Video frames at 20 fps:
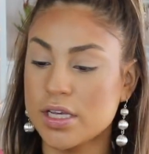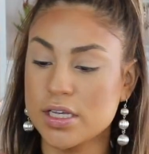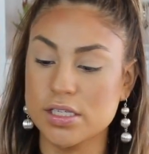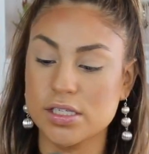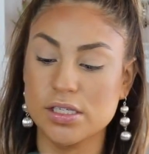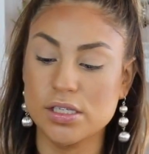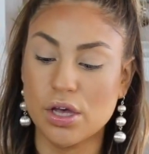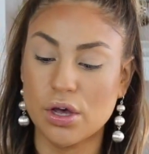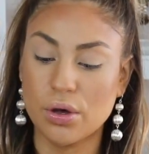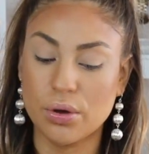
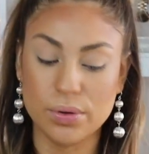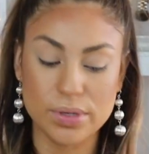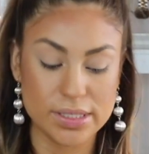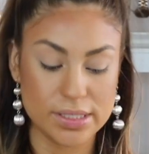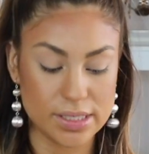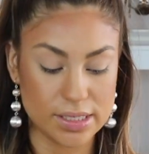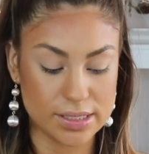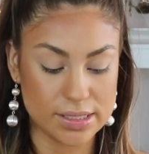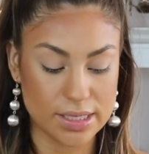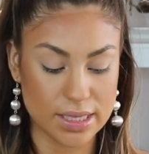So
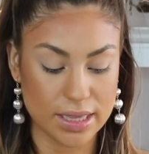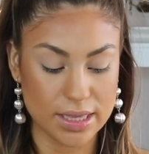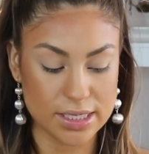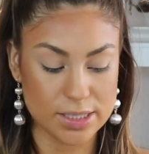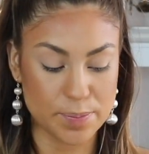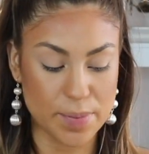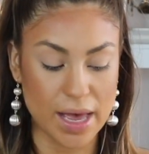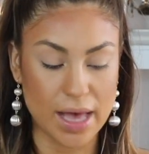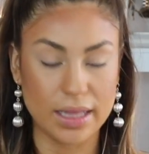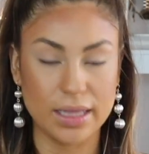since
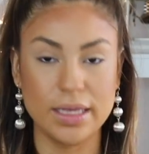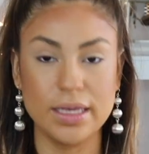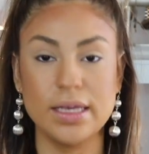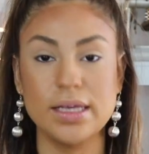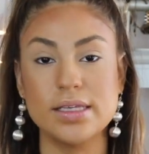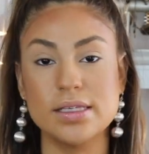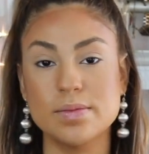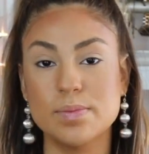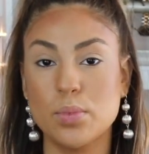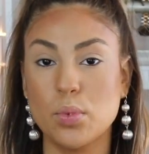this palette
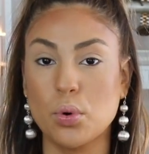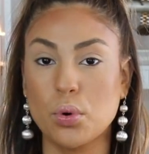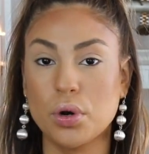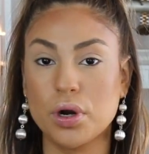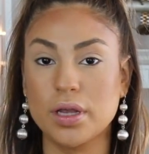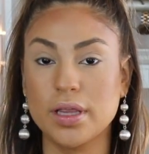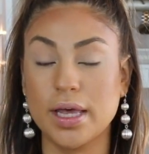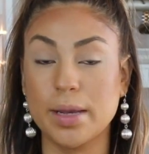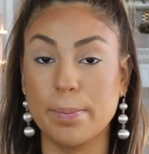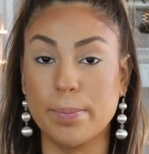is
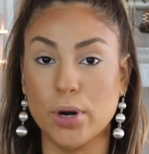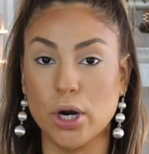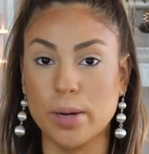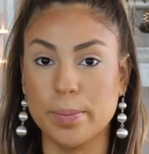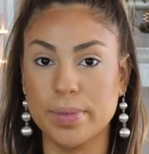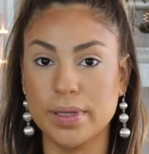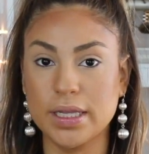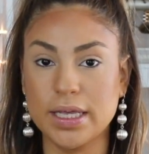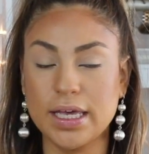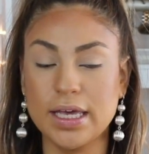more like
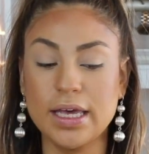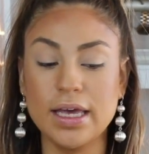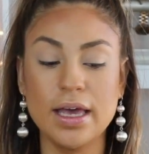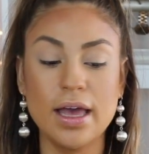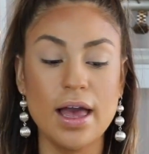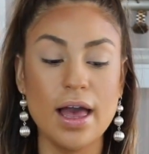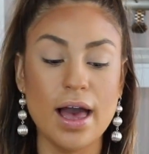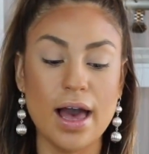purpley,